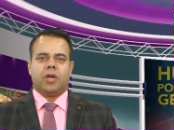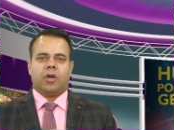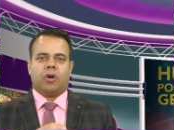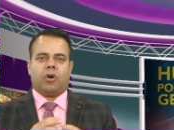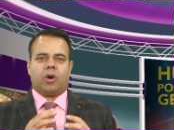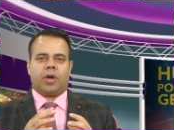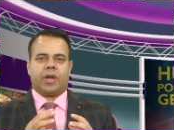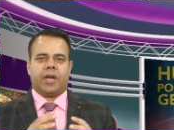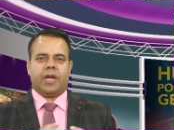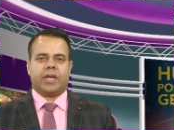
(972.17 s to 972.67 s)

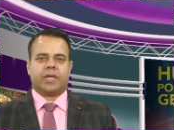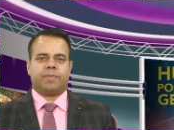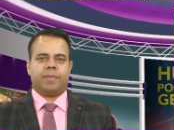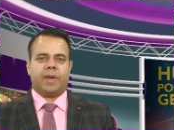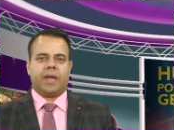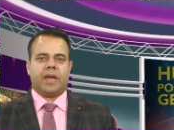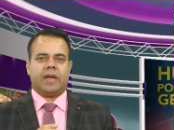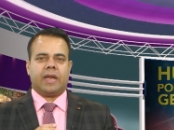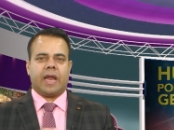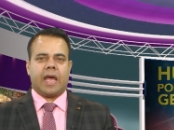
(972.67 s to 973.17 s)
or it
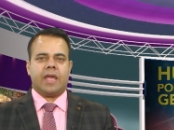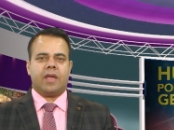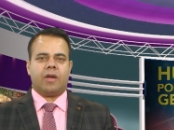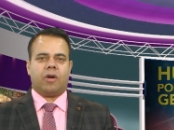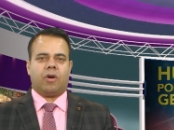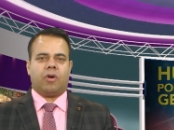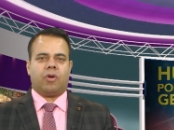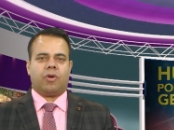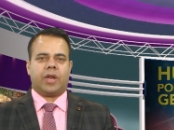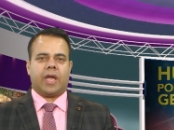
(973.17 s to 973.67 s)
may lie
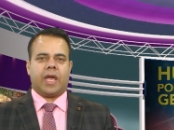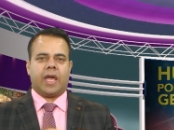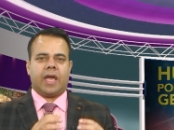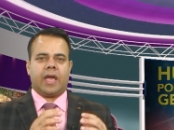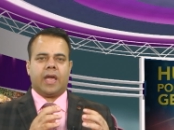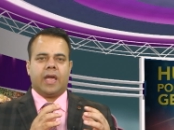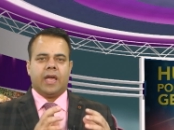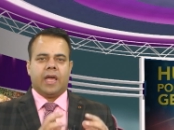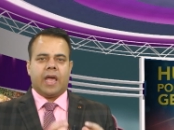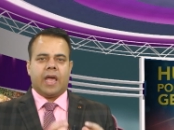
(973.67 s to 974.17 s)
on
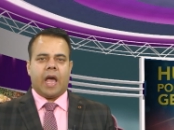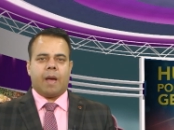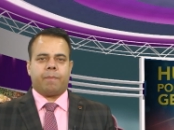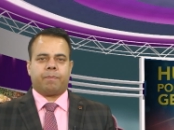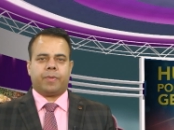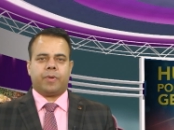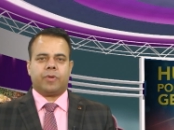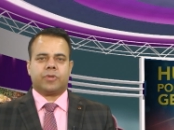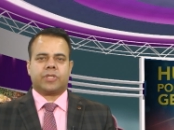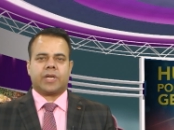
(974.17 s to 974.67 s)
a
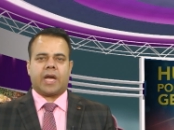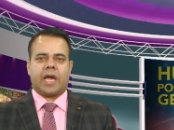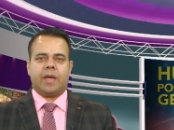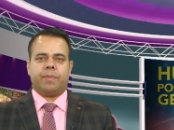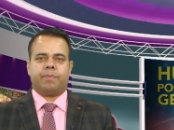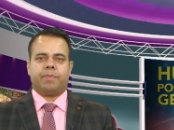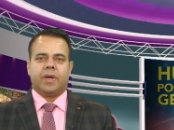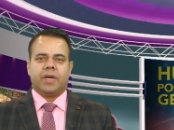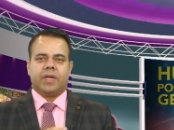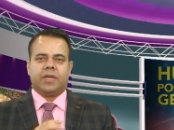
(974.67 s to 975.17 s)

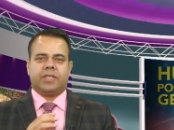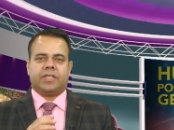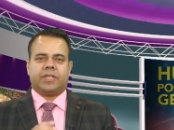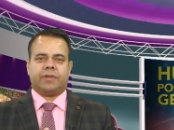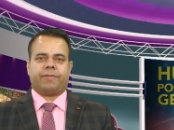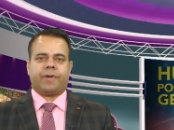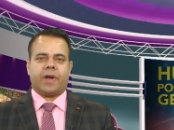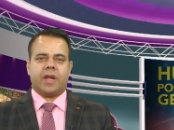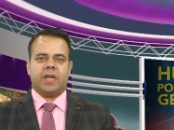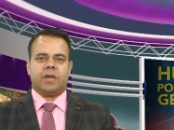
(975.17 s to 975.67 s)
haplotype
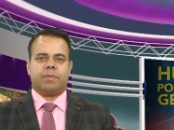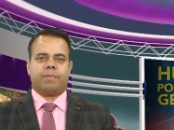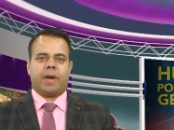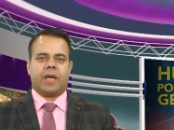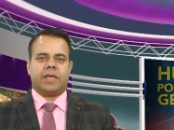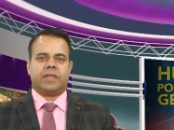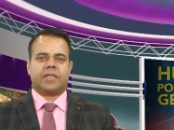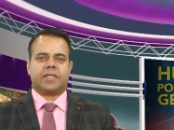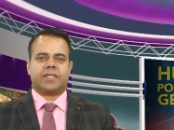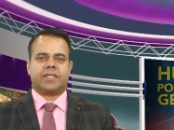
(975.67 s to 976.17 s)
defined
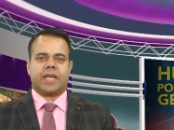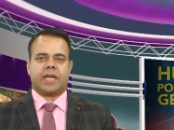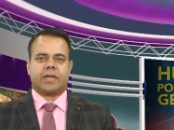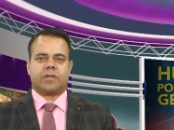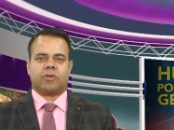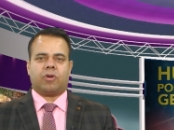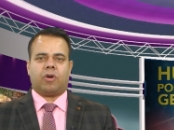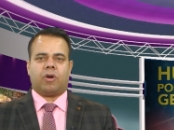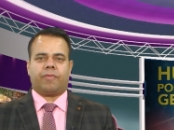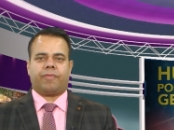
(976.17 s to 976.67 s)
by the
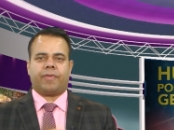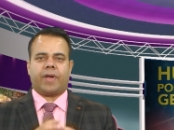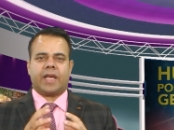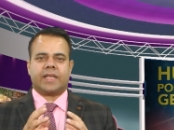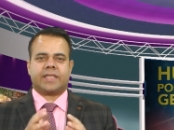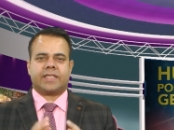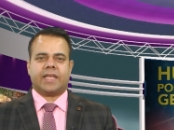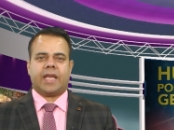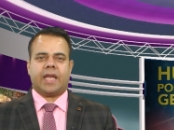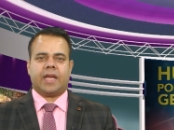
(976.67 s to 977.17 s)
set of
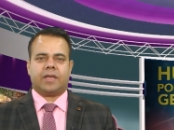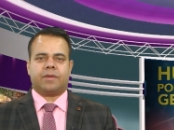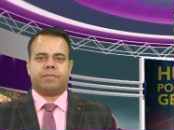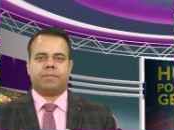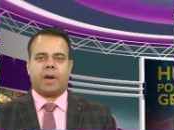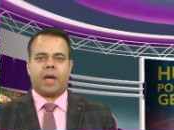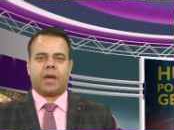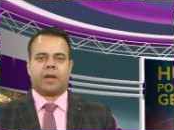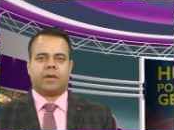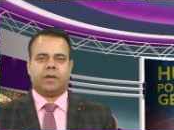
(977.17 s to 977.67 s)
assayed
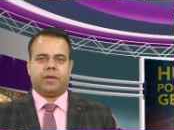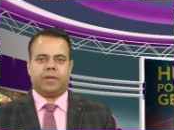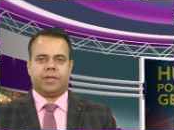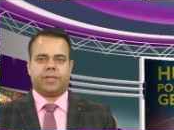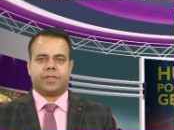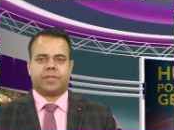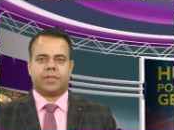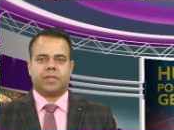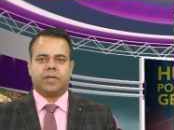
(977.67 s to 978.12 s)
markers.